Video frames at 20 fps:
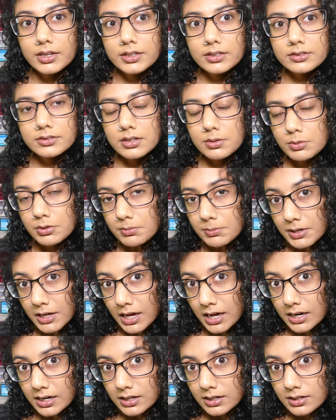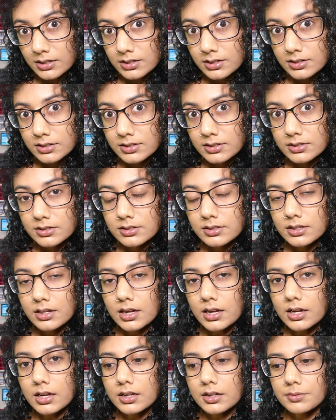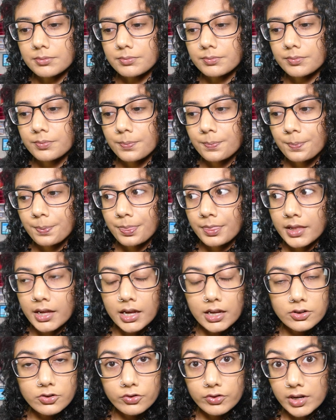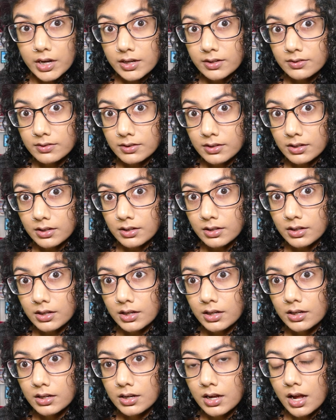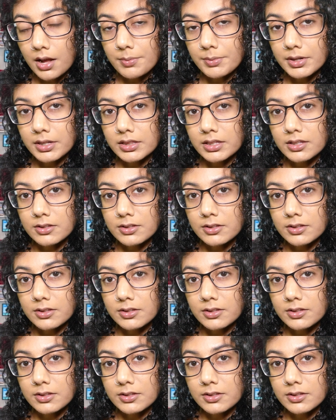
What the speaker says: Same with mechanics, HVAC. I mean,